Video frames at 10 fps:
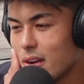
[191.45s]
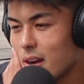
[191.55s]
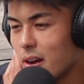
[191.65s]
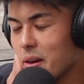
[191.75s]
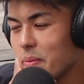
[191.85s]

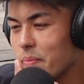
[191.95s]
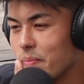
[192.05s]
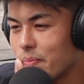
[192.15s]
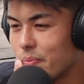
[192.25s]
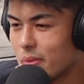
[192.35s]

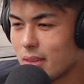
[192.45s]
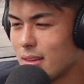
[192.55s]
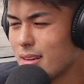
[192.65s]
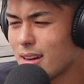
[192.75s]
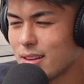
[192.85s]

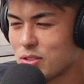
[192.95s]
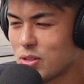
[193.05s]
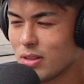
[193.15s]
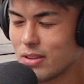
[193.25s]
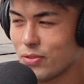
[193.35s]
Not necessarily